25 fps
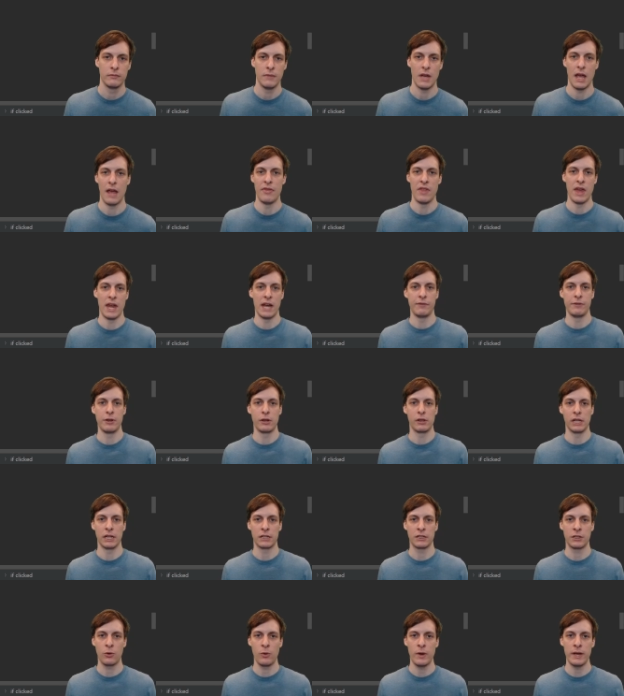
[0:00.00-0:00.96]
And then if you
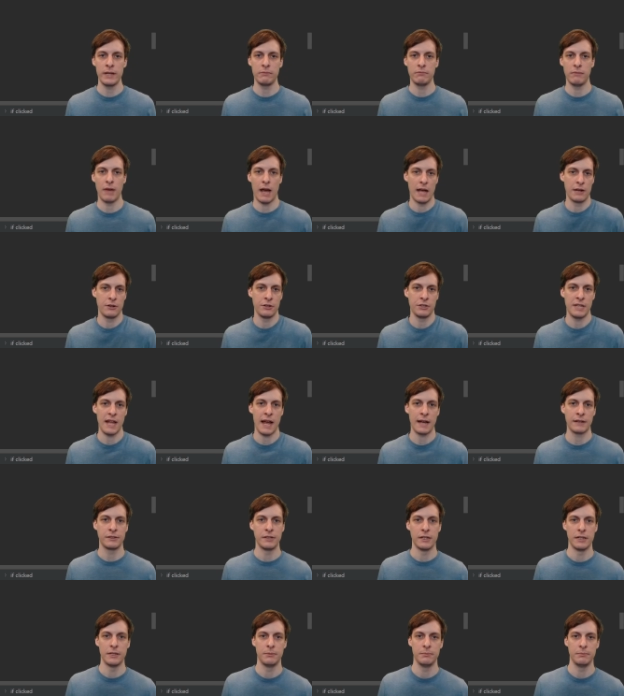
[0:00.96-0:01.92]
click to quit, I just
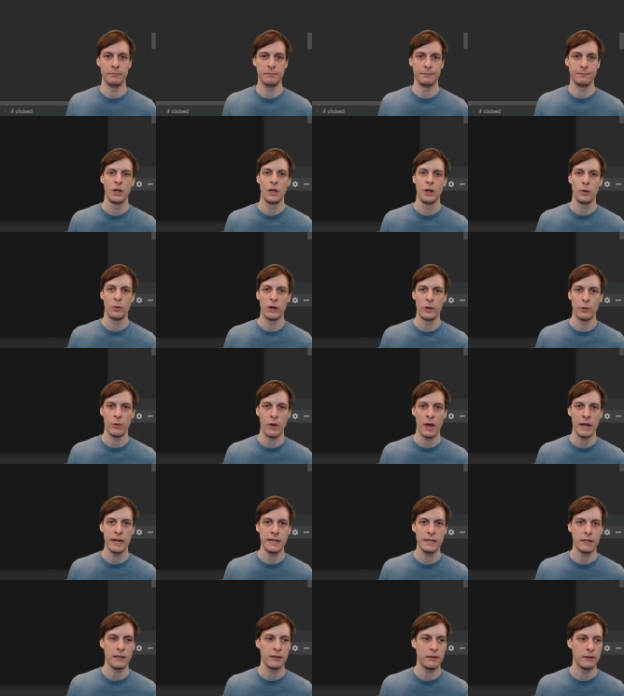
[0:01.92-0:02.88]
exit. We run
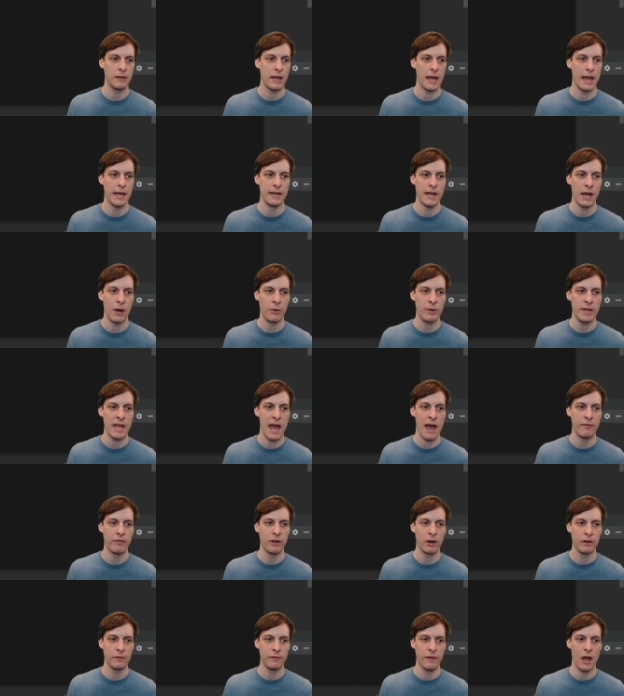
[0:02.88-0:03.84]
it, and now we have
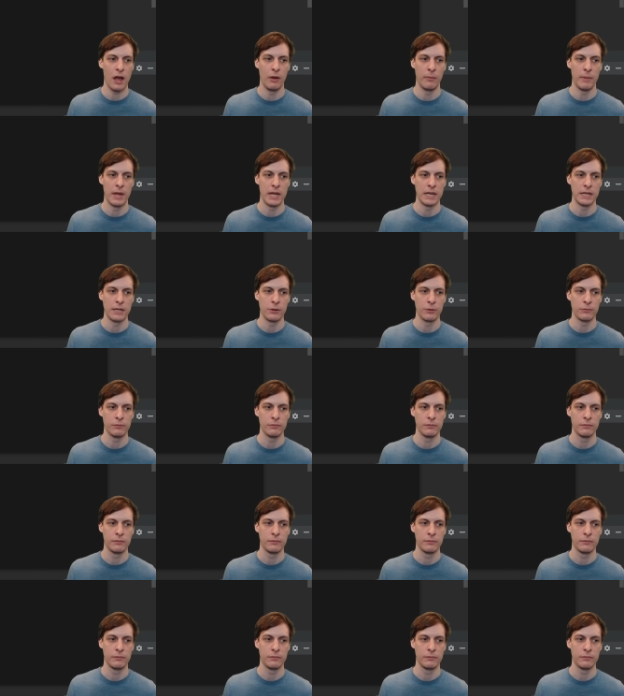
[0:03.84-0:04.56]
our file menu.